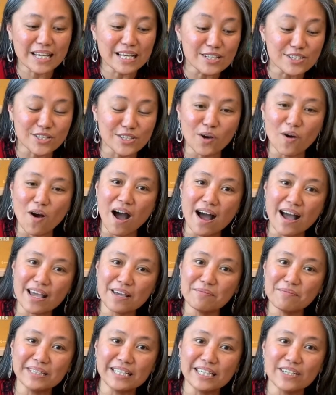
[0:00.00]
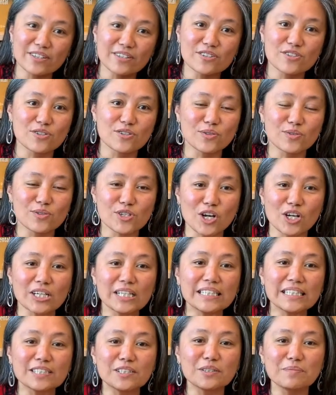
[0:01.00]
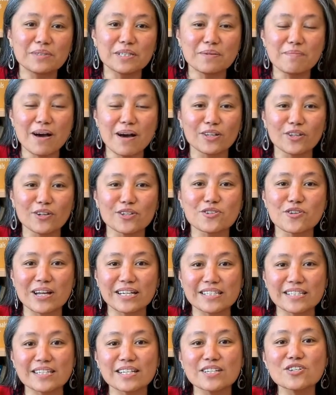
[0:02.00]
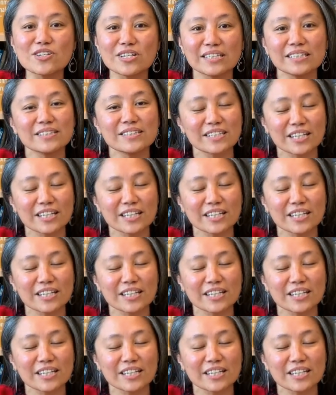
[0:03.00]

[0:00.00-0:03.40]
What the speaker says: So I am here to talk a little bit about your transition